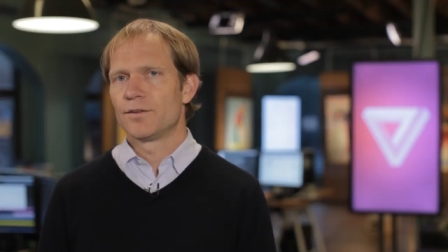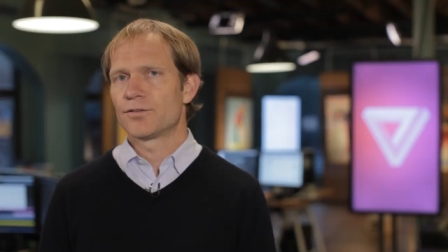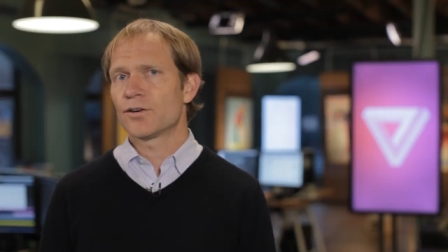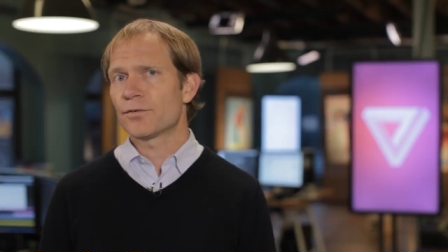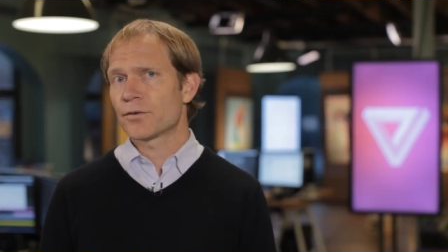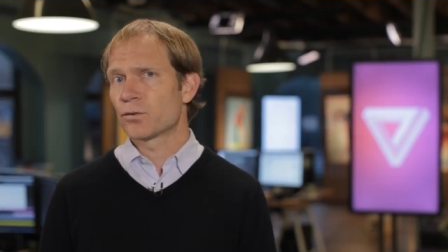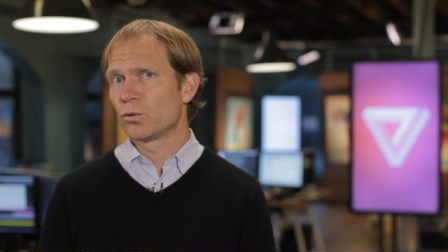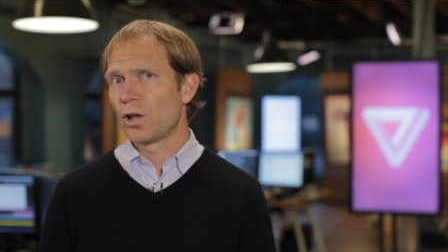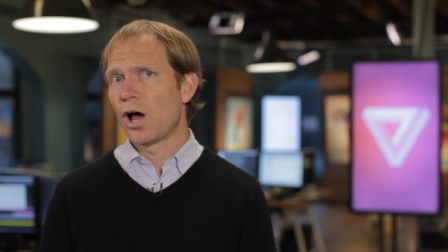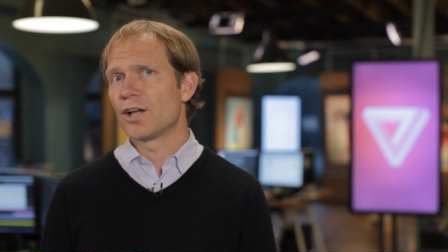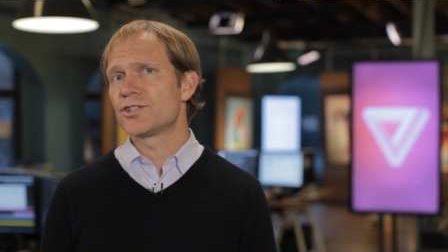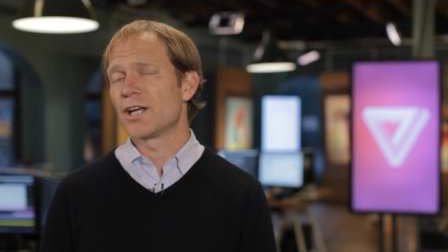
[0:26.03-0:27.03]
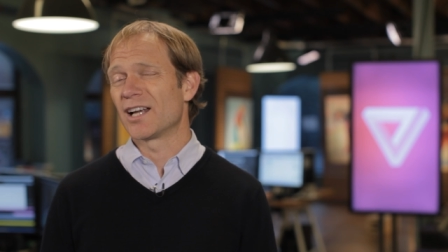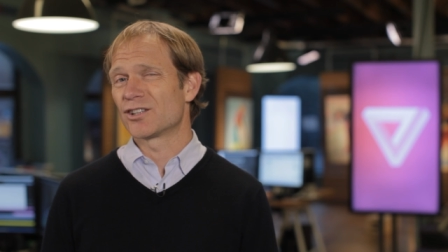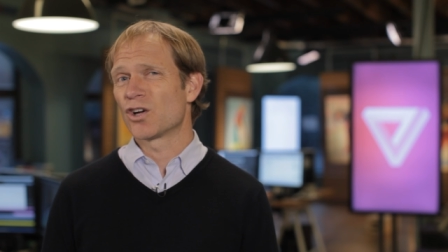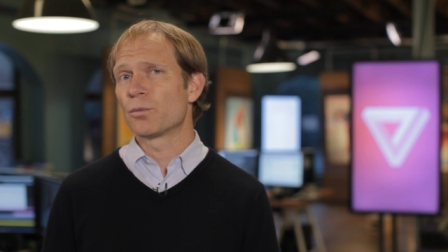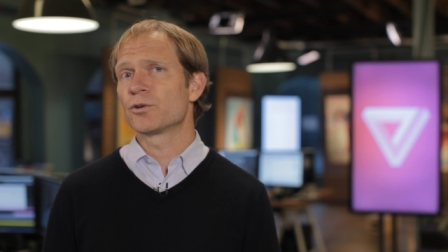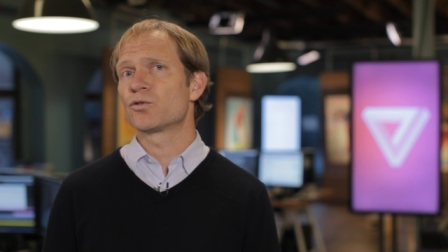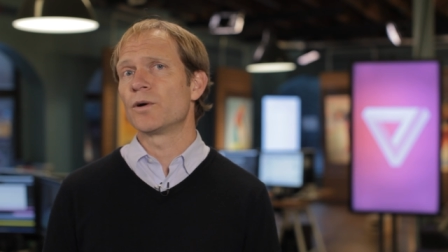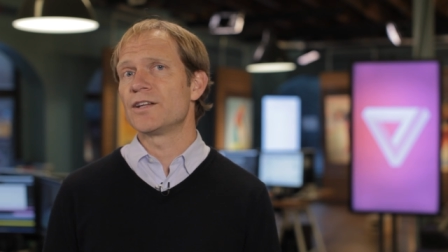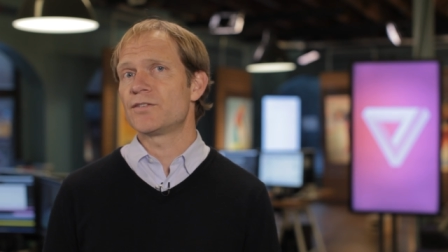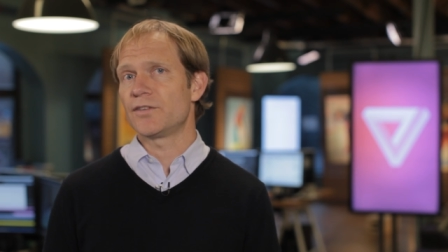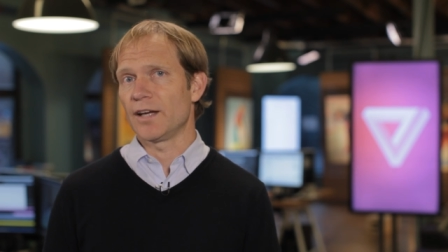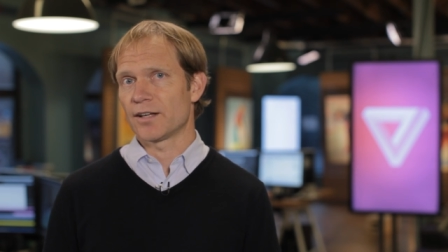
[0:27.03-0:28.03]
Surface will launch on October
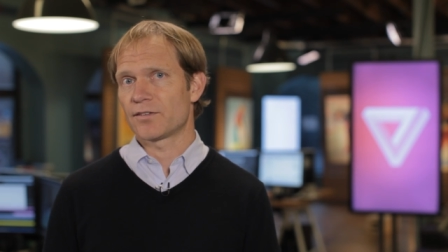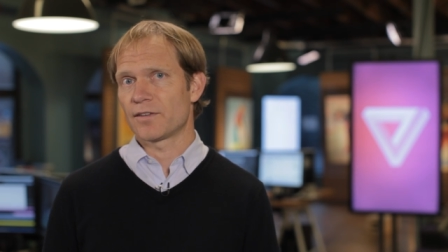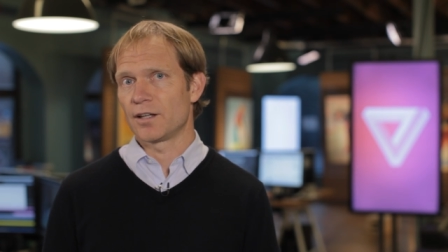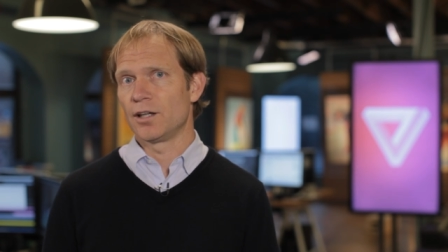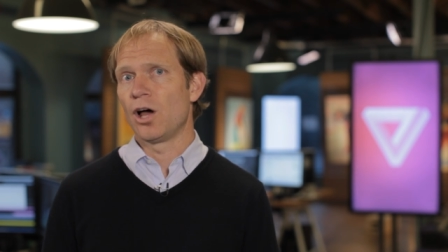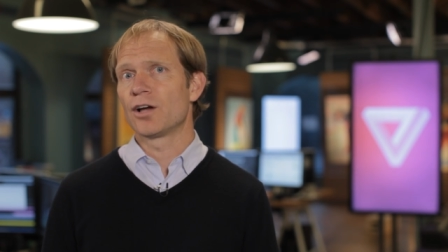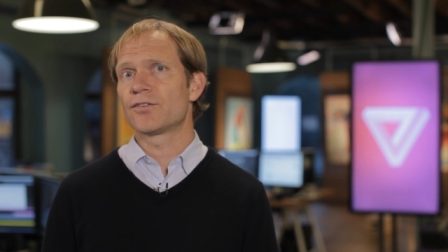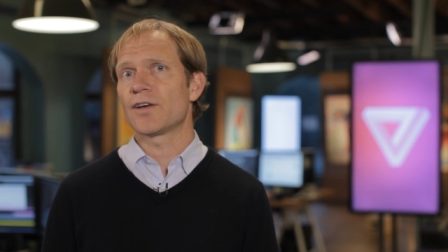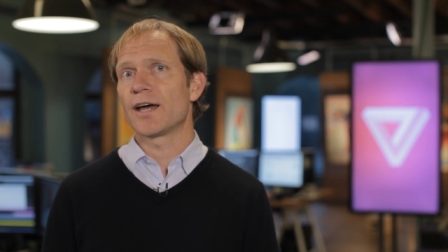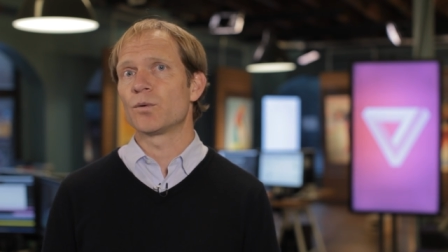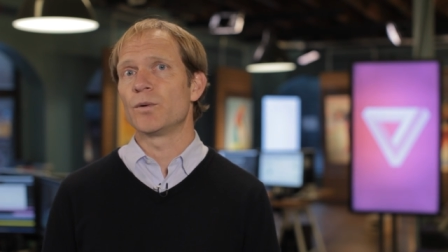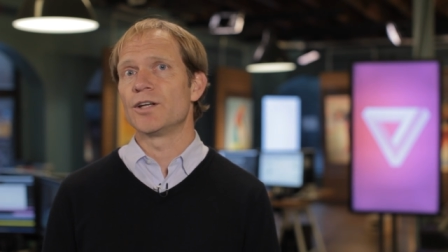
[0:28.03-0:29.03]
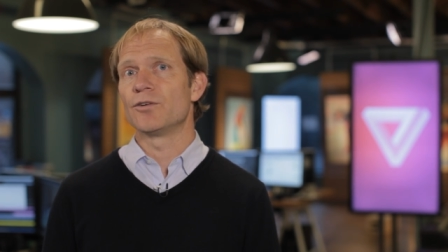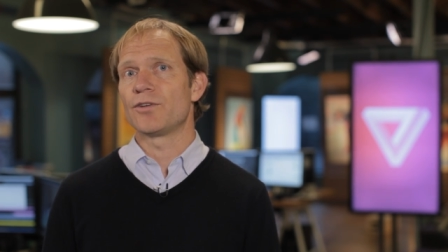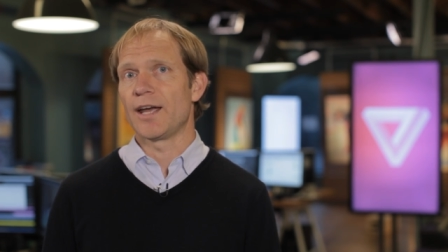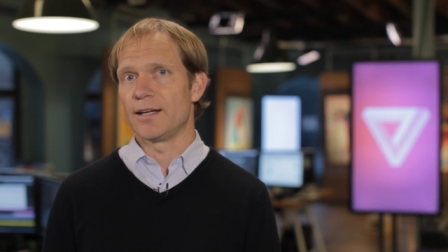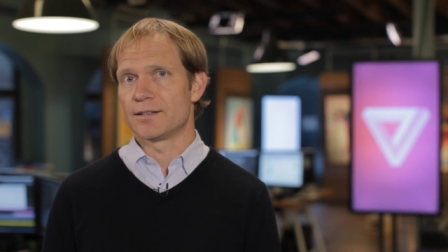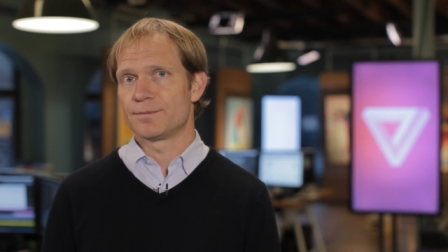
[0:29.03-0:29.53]
26th, alongside Windows 8.